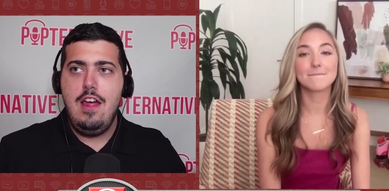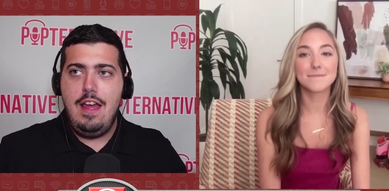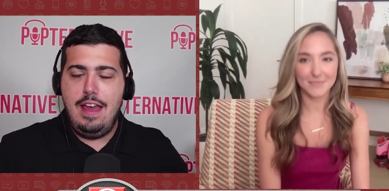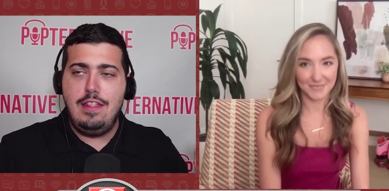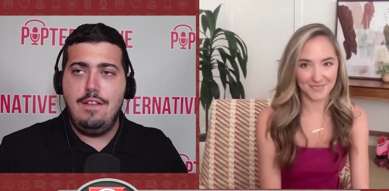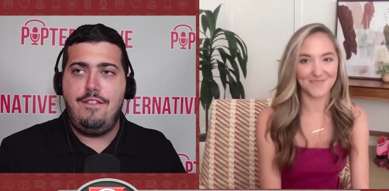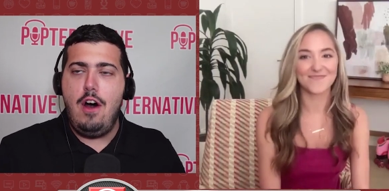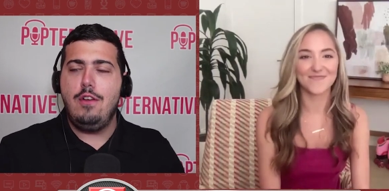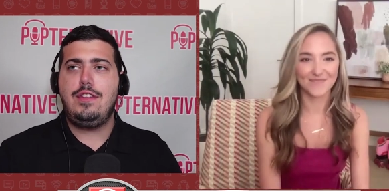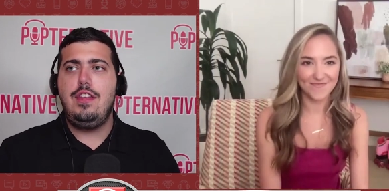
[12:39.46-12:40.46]
Speaker 1: in the mm-hmm.
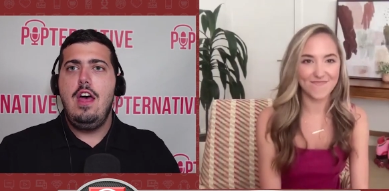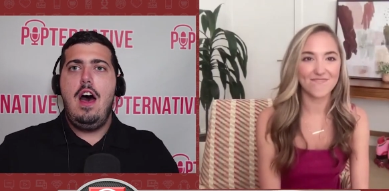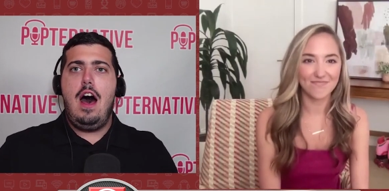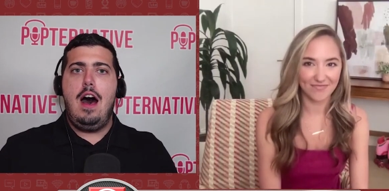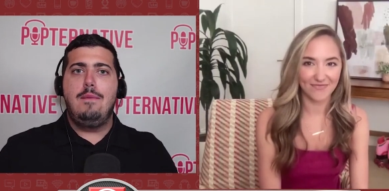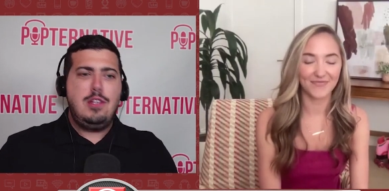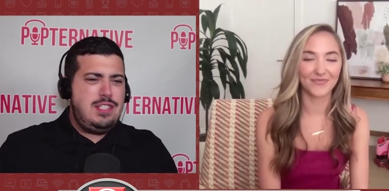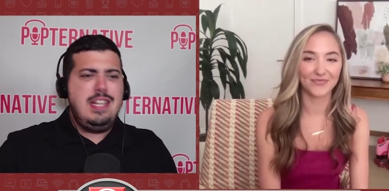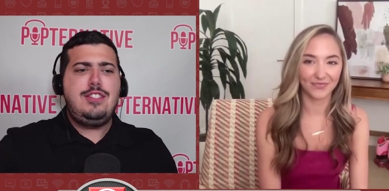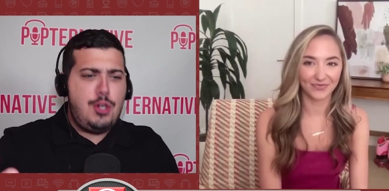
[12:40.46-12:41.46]
vault. Um,
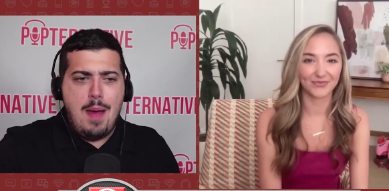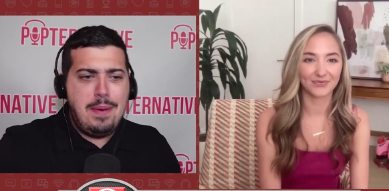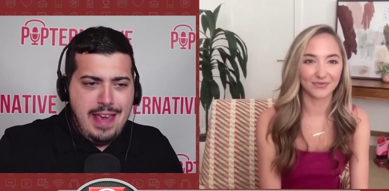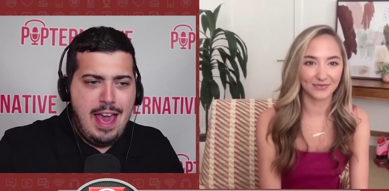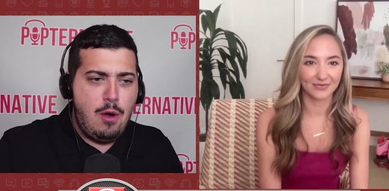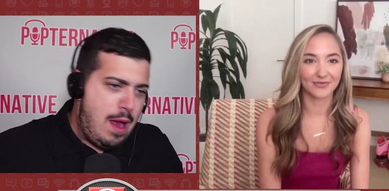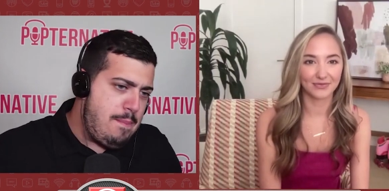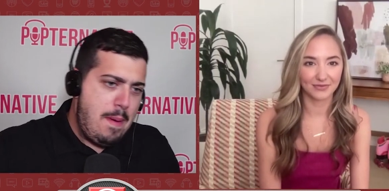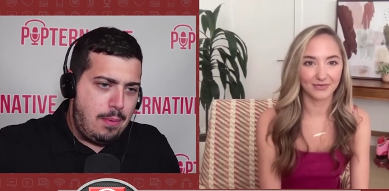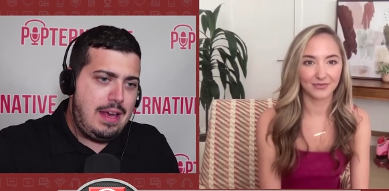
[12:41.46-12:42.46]
there's an Instagram account,
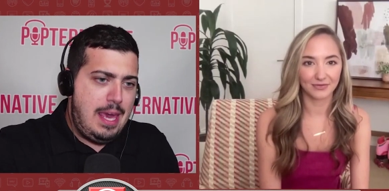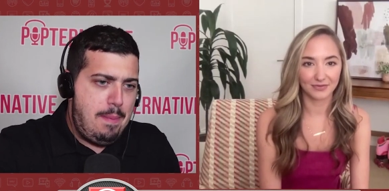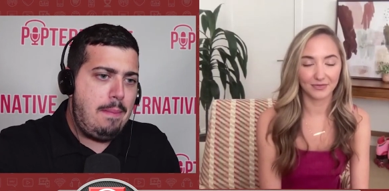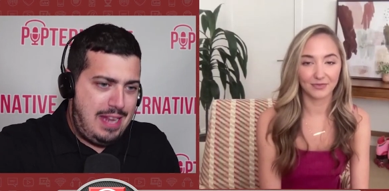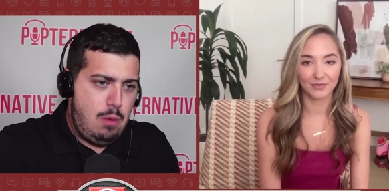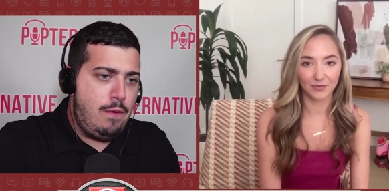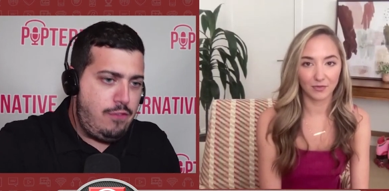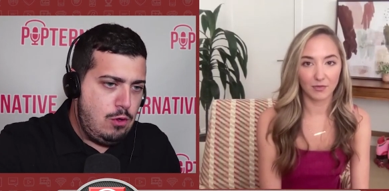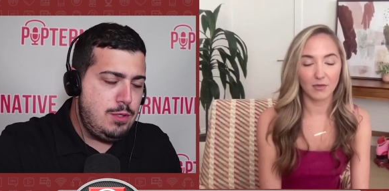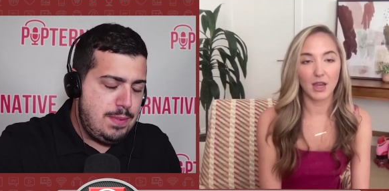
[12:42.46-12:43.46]
right? People can keep update
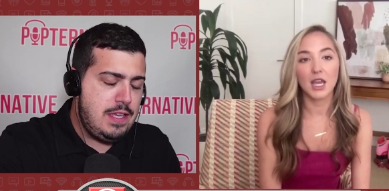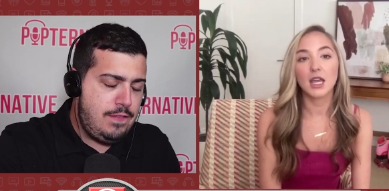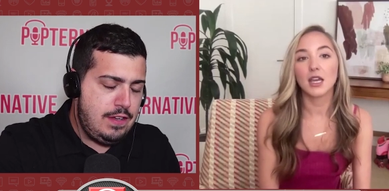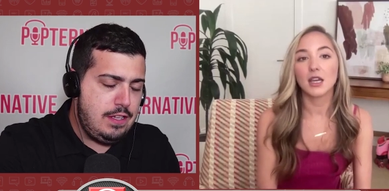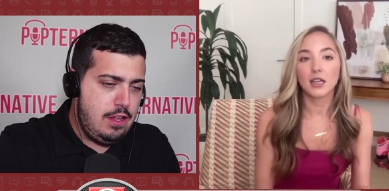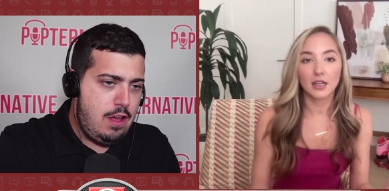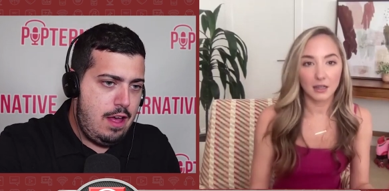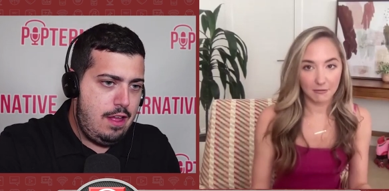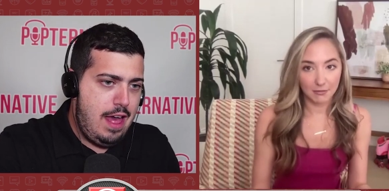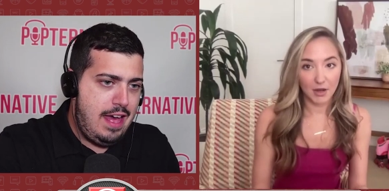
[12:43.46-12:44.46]
with you specifically
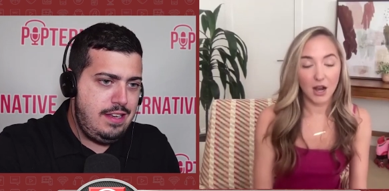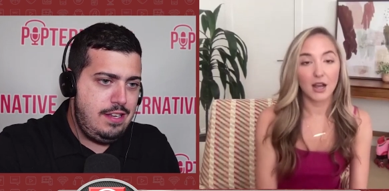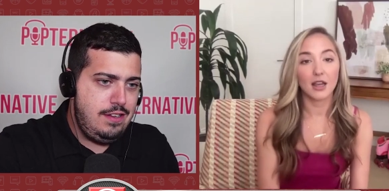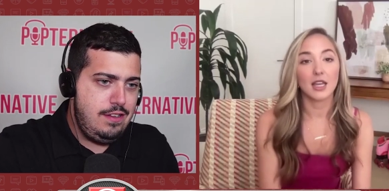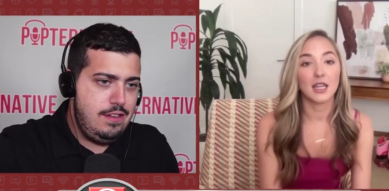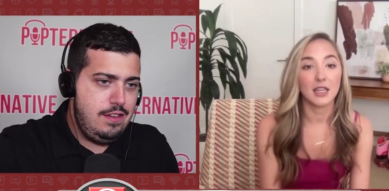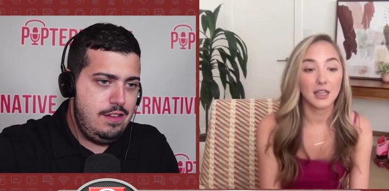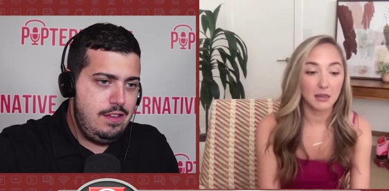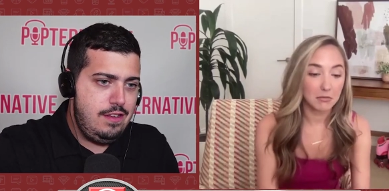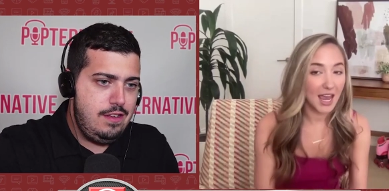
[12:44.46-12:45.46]
uh, at.
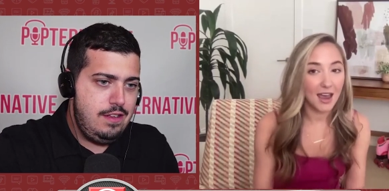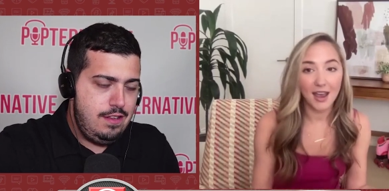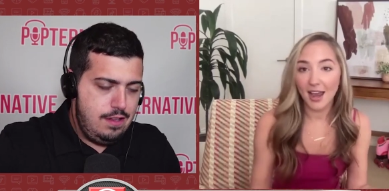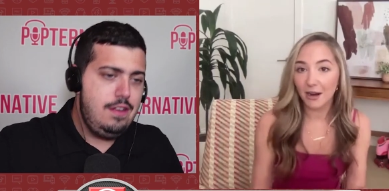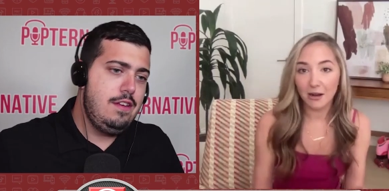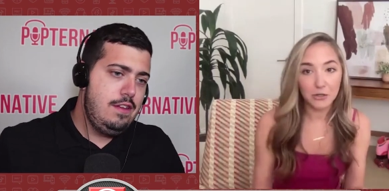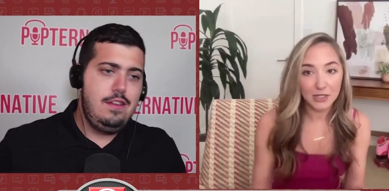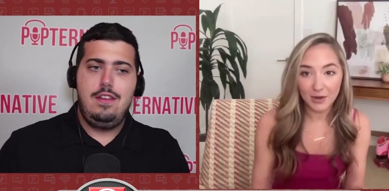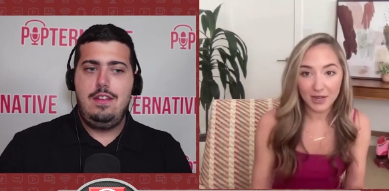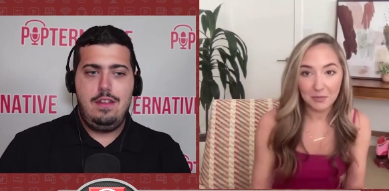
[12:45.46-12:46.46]
Speaker 2: Yeah, at
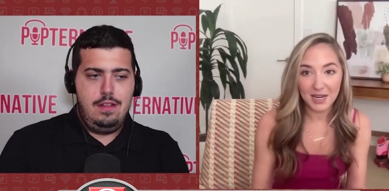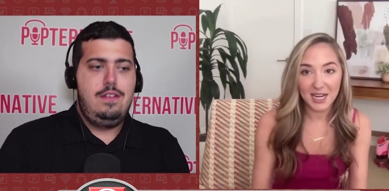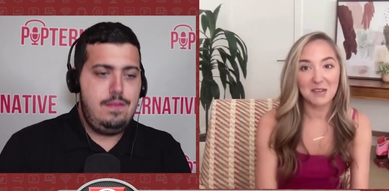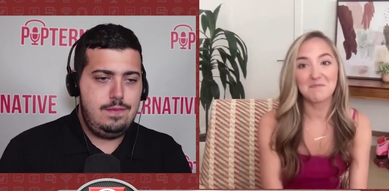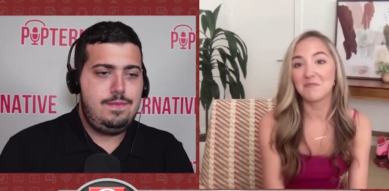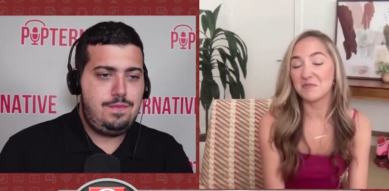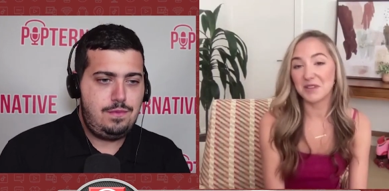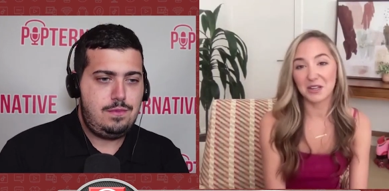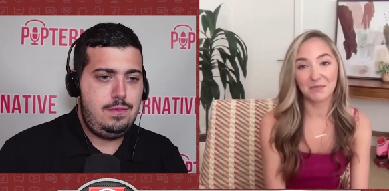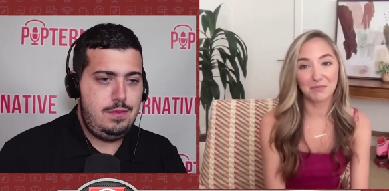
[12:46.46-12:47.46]
Audrey Whitby.
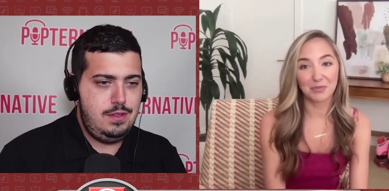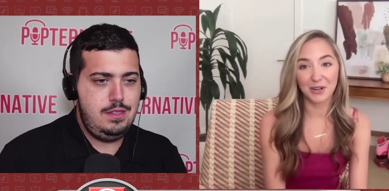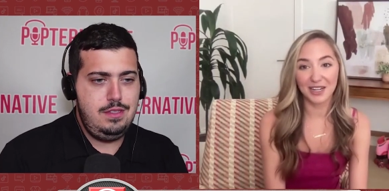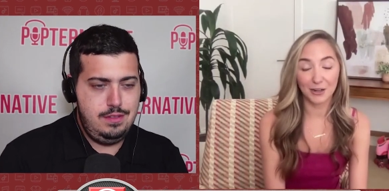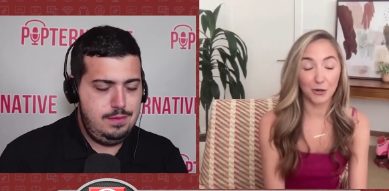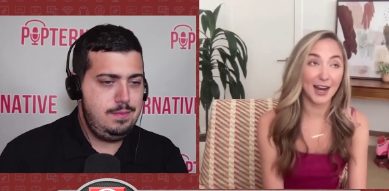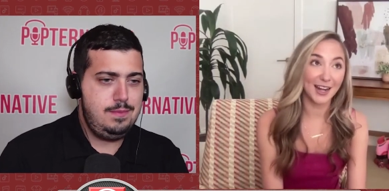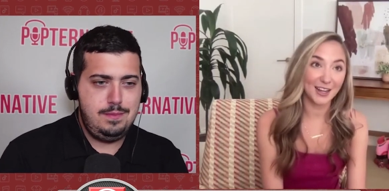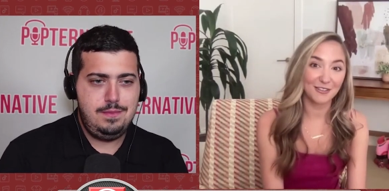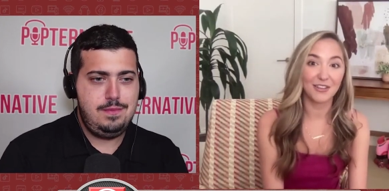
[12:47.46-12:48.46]
Pretty
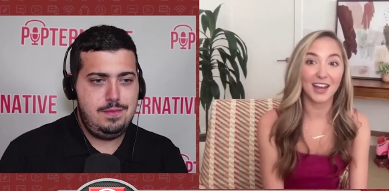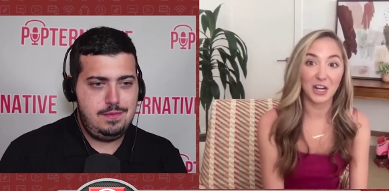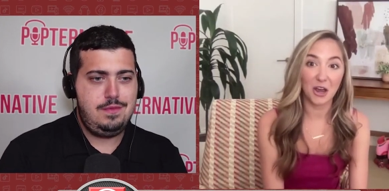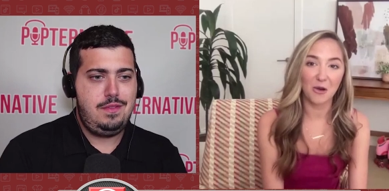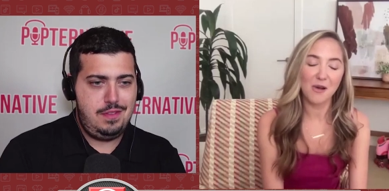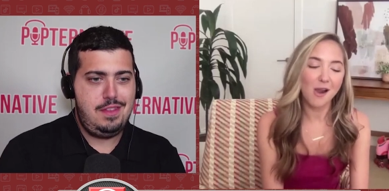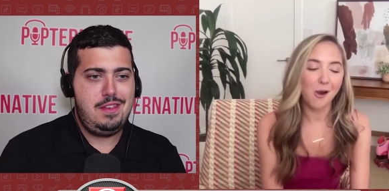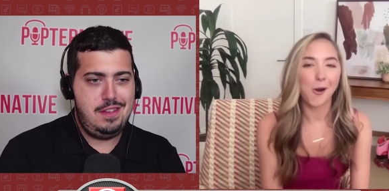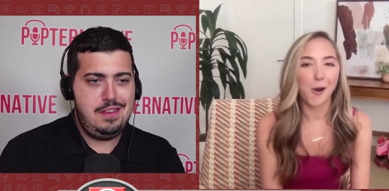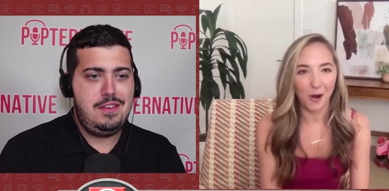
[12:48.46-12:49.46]
creative, I know.
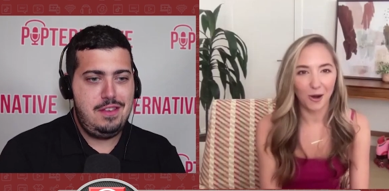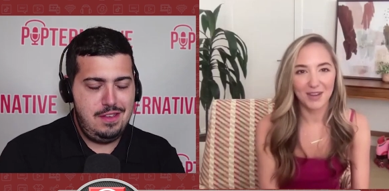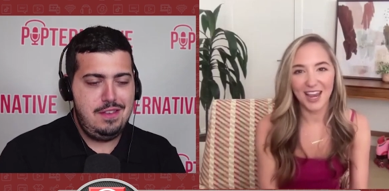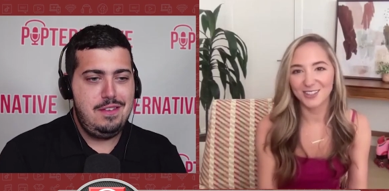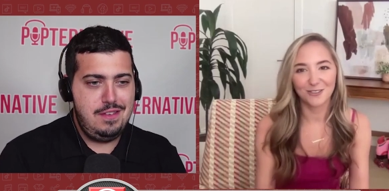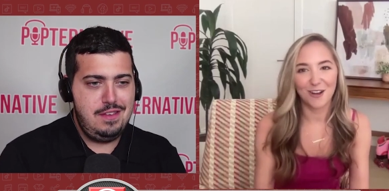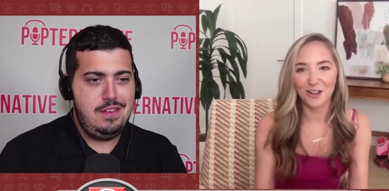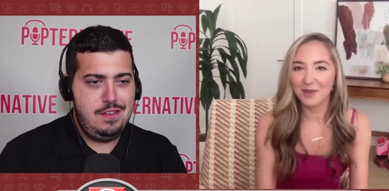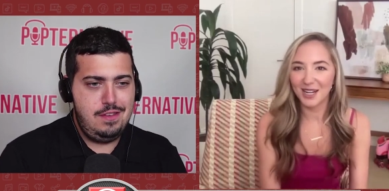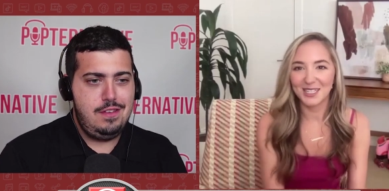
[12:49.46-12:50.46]
Um, yeah, so
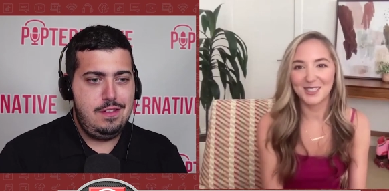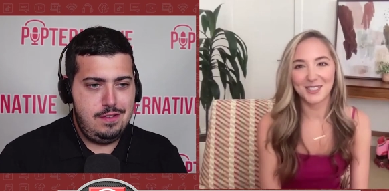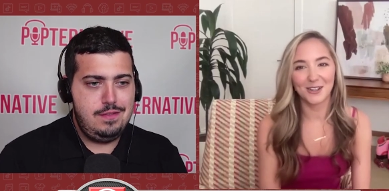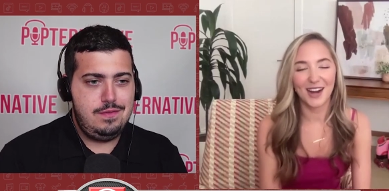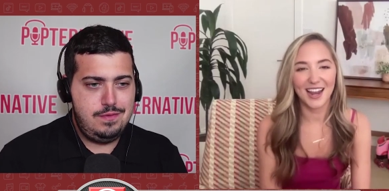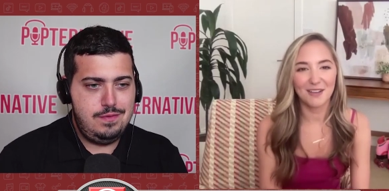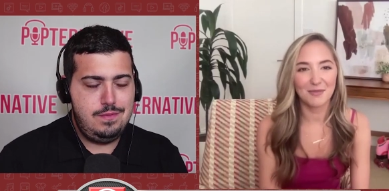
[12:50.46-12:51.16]
follow me on Instagram,